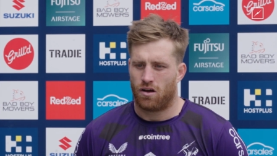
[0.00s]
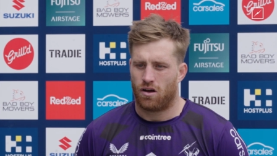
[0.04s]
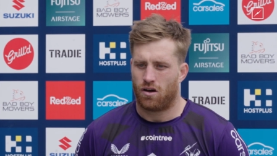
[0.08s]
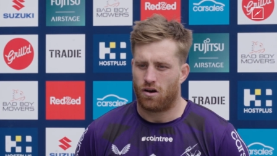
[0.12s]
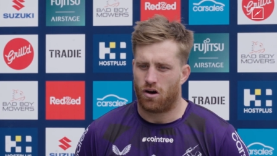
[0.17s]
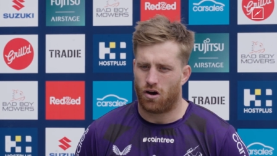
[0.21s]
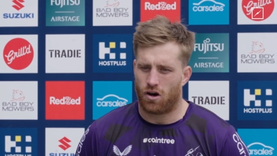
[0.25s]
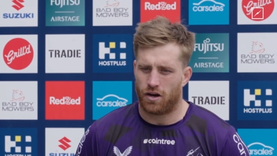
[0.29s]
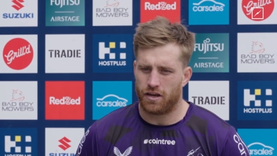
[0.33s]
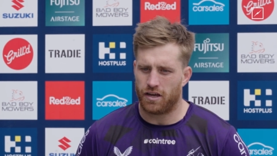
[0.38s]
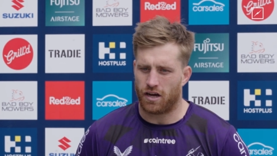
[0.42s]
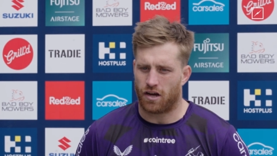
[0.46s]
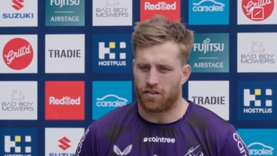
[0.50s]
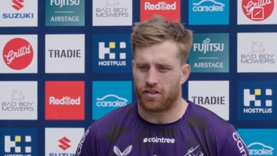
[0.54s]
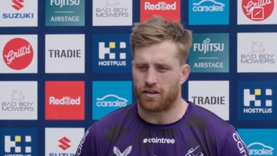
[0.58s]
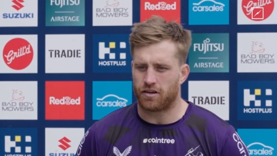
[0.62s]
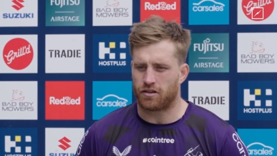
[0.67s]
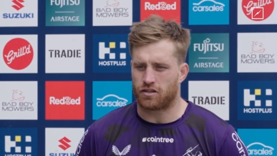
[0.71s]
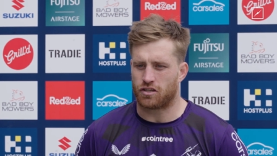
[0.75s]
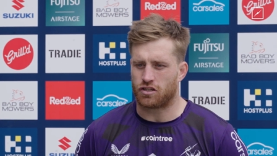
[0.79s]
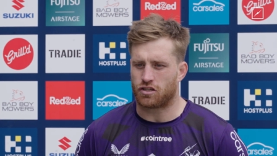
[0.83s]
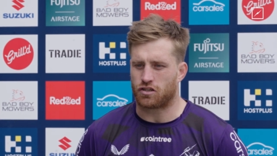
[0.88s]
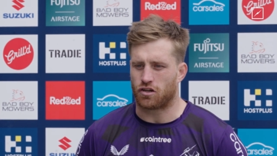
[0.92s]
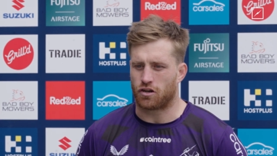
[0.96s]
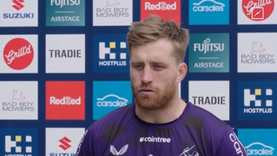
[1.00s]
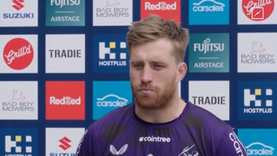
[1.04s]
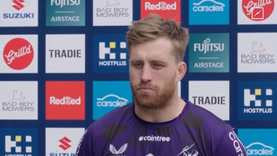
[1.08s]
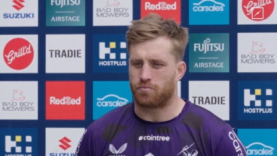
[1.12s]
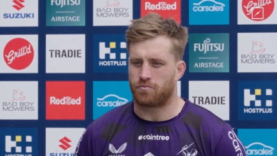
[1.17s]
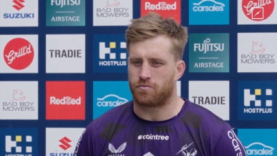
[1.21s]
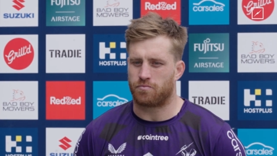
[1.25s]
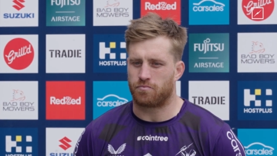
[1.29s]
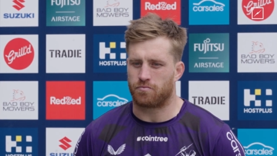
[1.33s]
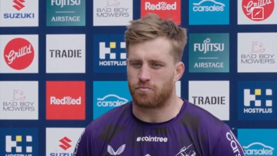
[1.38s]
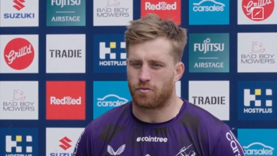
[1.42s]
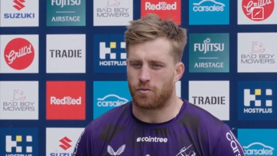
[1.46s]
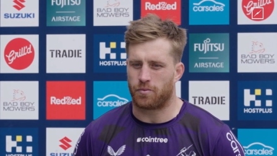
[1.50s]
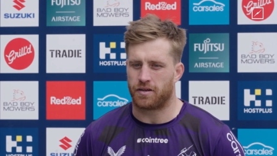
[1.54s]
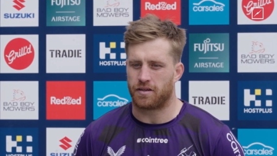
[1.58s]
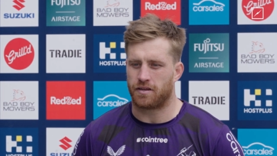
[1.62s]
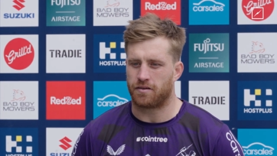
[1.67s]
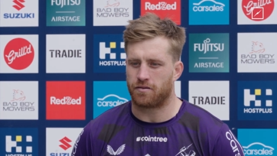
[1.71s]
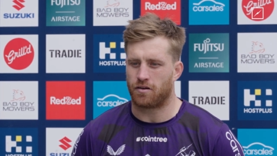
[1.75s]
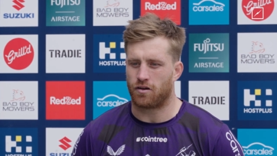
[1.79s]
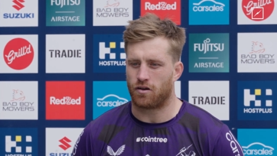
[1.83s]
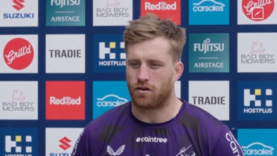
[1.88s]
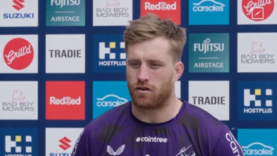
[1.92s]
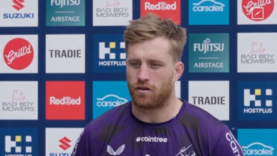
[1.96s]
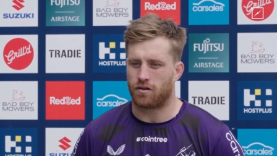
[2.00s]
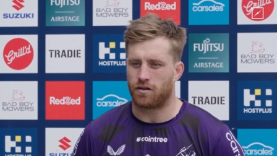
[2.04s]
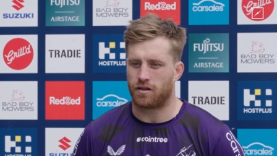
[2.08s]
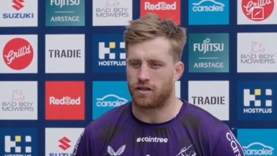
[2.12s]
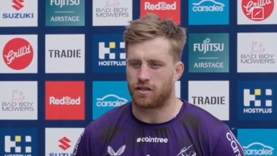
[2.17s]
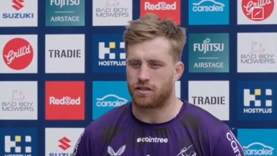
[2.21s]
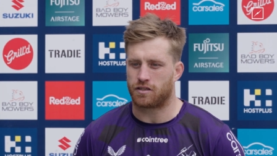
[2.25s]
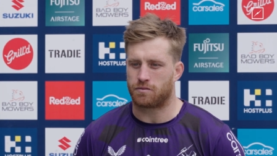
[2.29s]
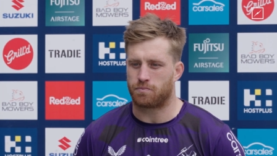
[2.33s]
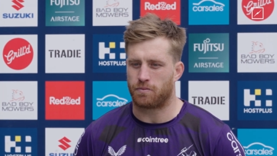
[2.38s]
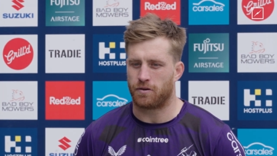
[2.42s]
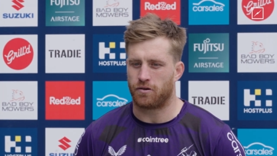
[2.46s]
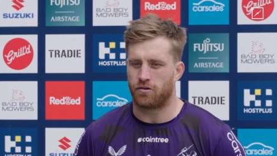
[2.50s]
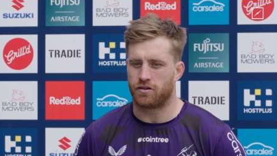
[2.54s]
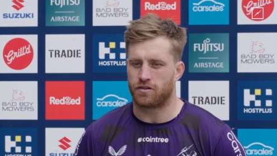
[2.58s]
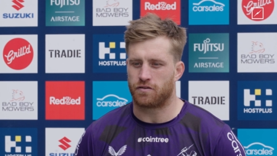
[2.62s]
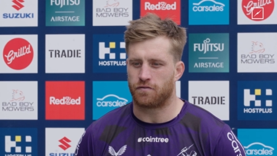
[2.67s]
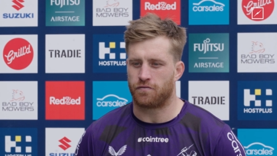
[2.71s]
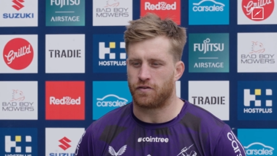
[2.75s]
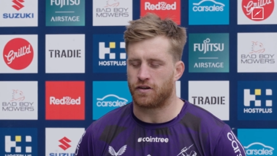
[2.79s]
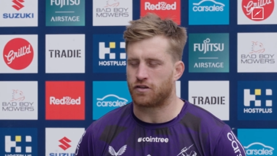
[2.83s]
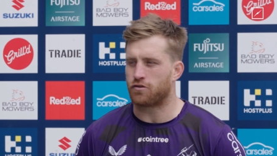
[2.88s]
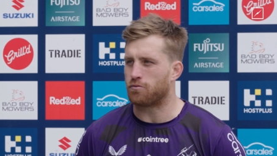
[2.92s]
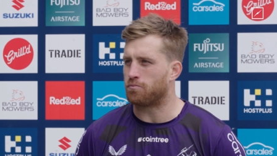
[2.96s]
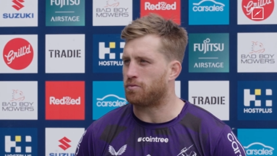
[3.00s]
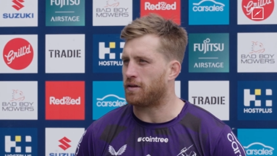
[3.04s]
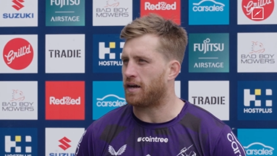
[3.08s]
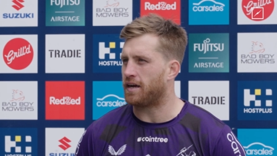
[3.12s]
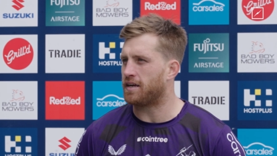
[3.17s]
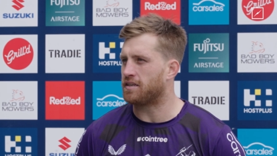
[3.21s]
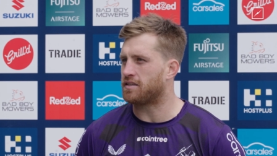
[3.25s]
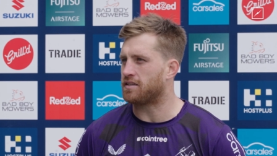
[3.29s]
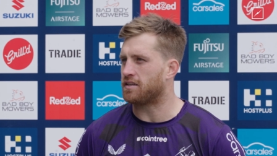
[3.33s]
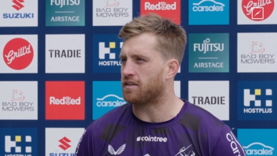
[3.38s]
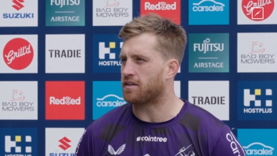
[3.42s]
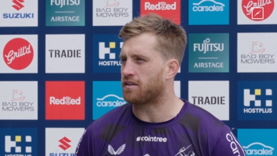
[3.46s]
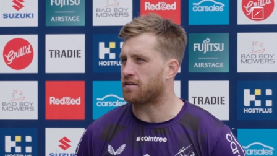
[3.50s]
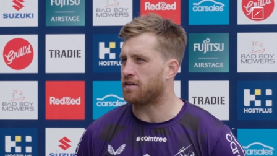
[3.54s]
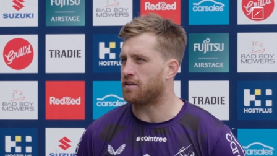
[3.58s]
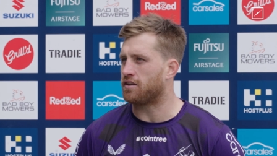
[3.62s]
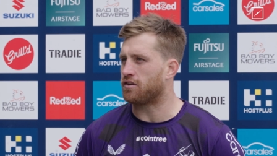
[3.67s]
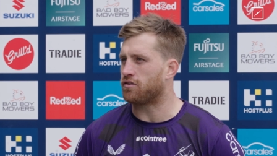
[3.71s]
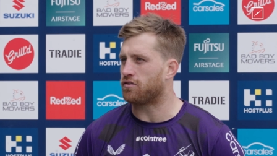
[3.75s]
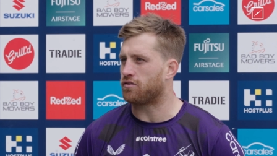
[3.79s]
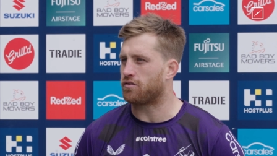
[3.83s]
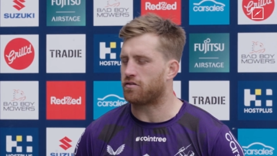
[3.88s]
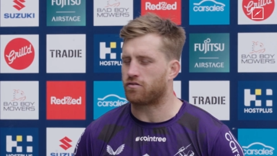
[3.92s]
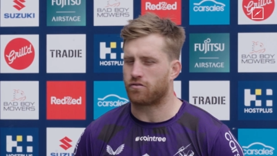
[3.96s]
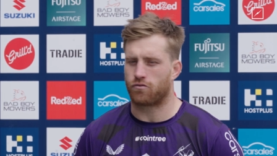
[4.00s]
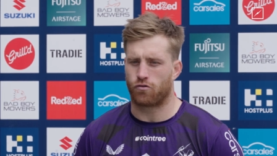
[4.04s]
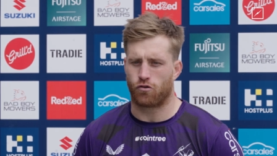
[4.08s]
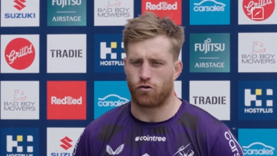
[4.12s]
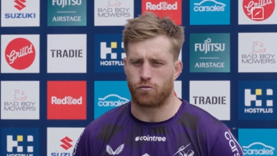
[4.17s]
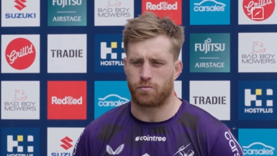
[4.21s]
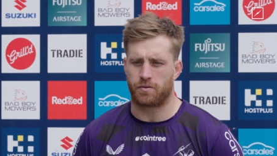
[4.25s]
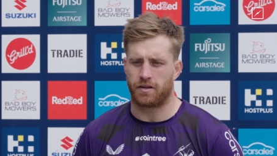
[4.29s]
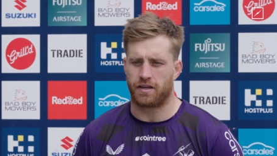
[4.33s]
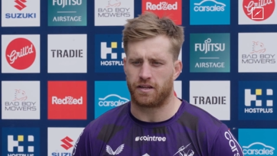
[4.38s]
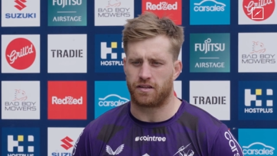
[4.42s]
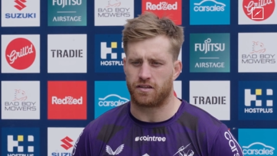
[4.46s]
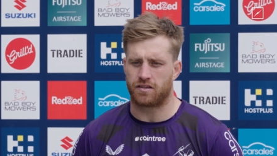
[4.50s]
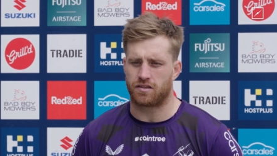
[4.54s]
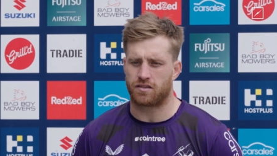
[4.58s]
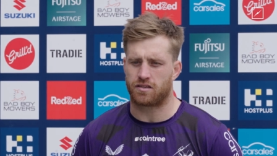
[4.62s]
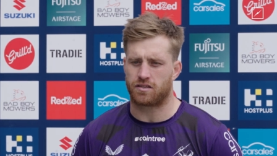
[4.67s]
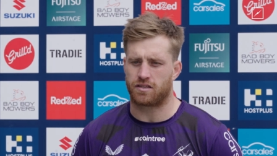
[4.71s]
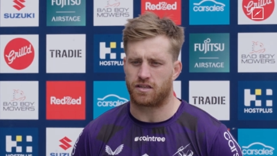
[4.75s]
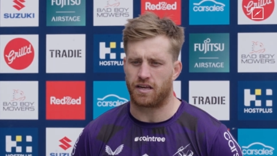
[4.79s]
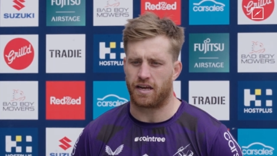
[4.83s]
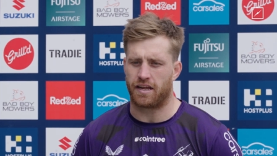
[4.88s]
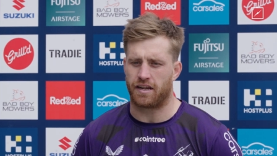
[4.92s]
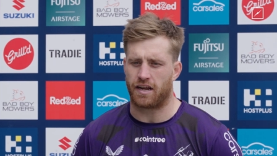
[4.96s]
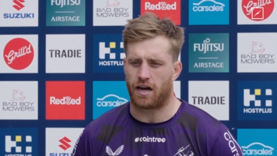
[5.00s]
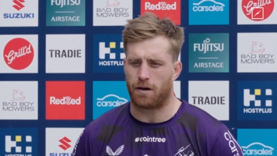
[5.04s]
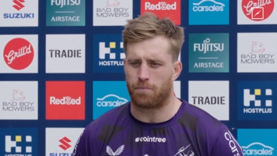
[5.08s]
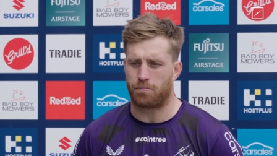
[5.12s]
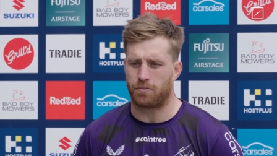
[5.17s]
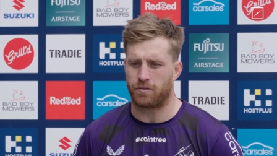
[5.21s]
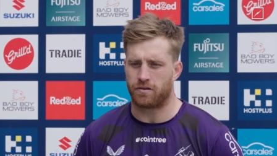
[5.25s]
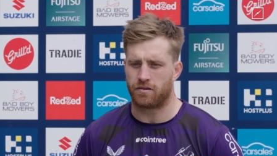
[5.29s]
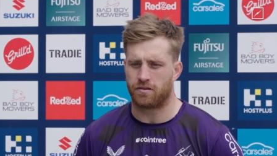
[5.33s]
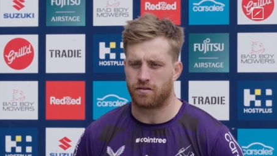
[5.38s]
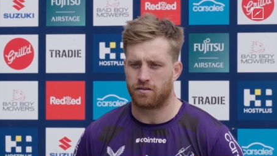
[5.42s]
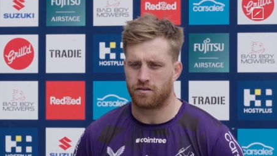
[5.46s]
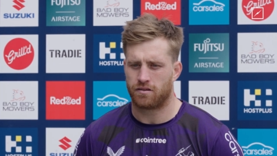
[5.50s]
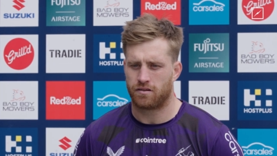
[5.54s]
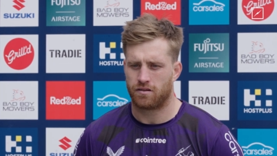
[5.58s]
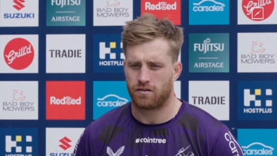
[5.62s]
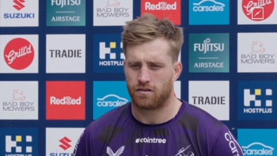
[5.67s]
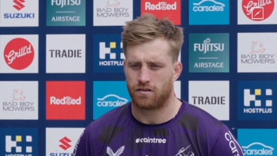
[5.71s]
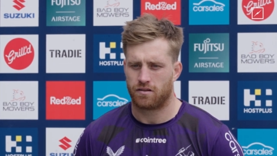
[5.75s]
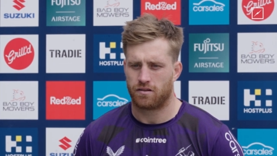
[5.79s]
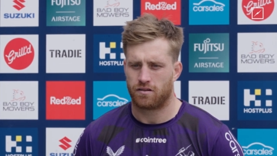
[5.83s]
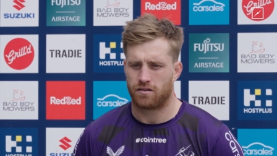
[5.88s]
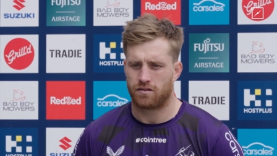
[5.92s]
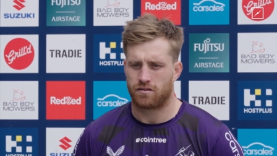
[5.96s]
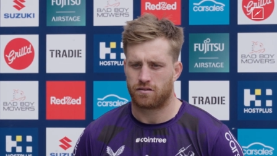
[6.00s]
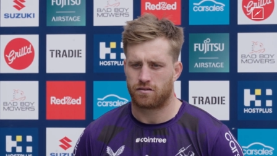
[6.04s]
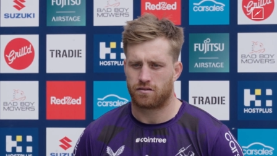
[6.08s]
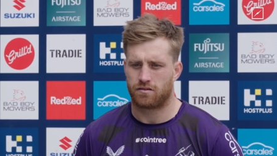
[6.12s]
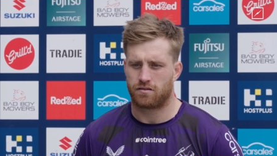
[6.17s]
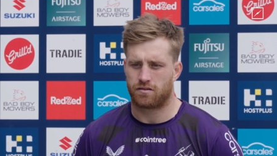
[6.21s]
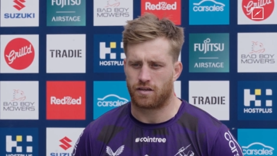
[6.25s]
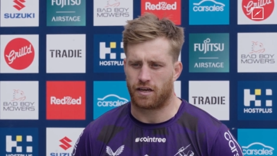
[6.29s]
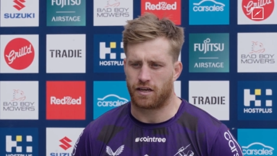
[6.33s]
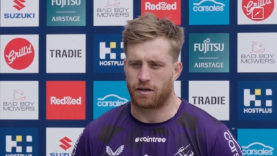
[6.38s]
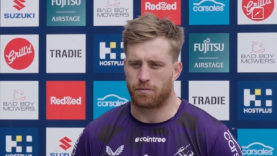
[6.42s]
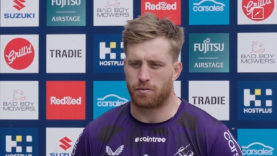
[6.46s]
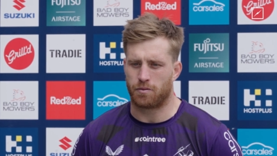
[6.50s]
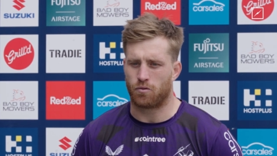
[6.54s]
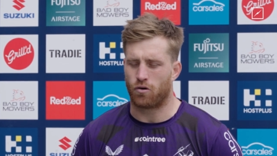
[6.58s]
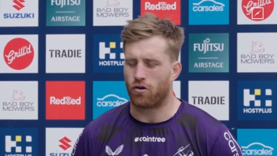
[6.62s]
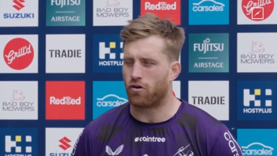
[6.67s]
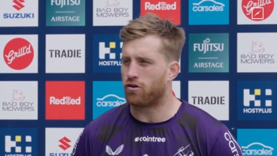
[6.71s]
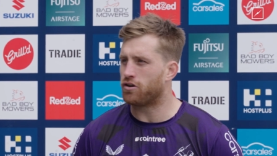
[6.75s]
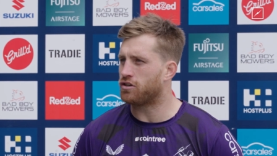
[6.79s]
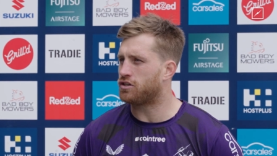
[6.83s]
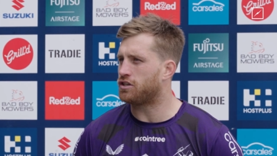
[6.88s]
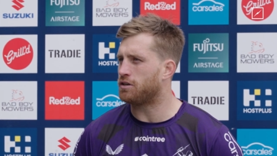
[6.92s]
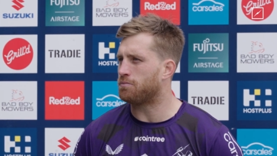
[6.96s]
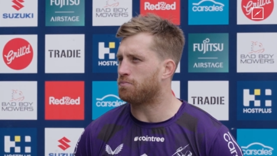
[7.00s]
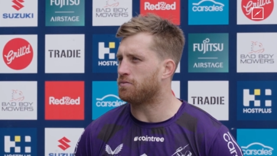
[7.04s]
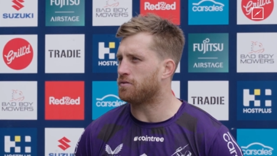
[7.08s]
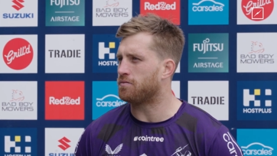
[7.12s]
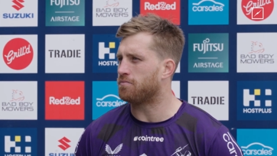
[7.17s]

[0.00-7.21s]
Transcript: Oh yeah, I think it's just got to probably experience and veteran players in the group need to just stand up and take a bit more ownership